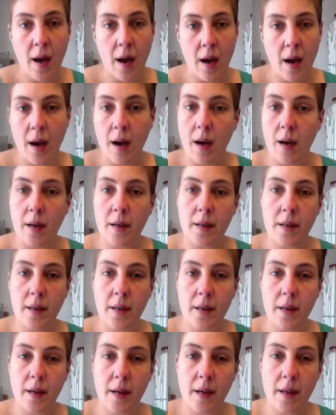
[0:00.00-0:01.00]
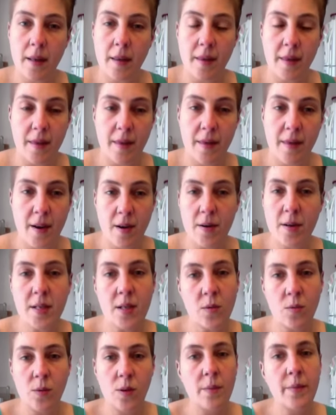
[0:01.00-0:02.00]
there is
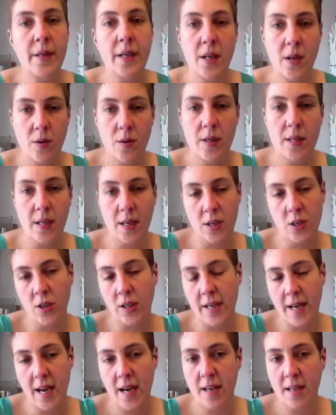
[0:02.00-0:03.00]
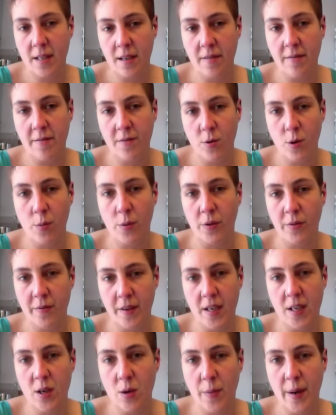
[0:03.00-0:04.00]
a woman who essentially has informal
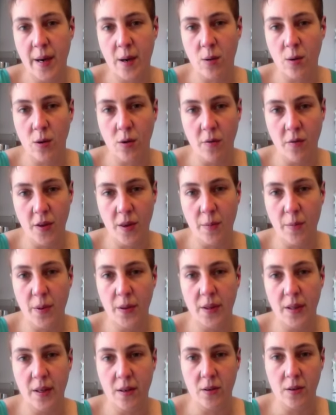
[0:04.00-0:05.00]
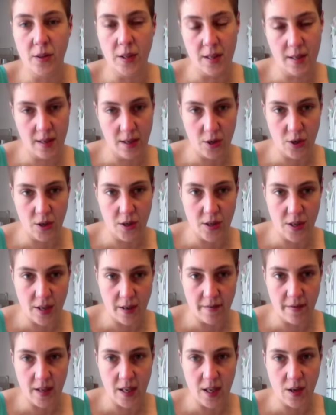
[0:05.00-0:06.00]
veto power over the political decisions
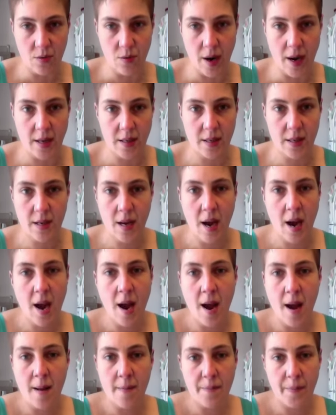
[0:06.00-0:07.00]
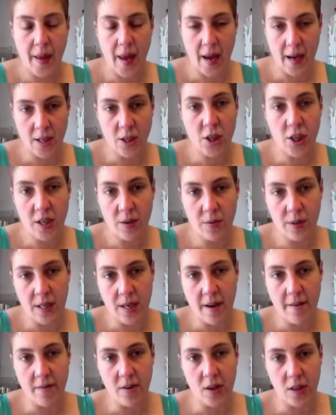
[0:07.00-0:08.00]
of the U.S., and she was
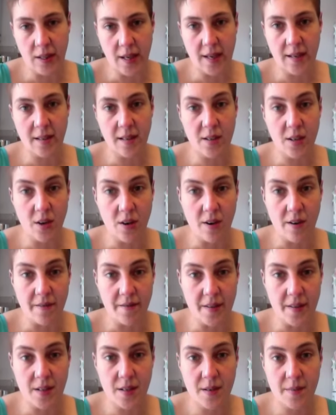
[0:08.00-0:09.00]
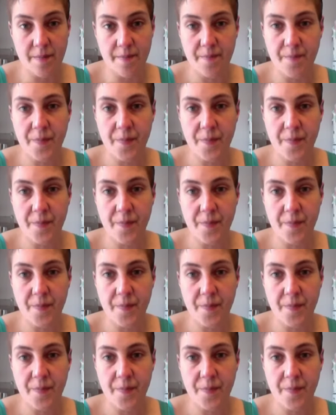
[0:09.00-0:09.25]
never elected to office.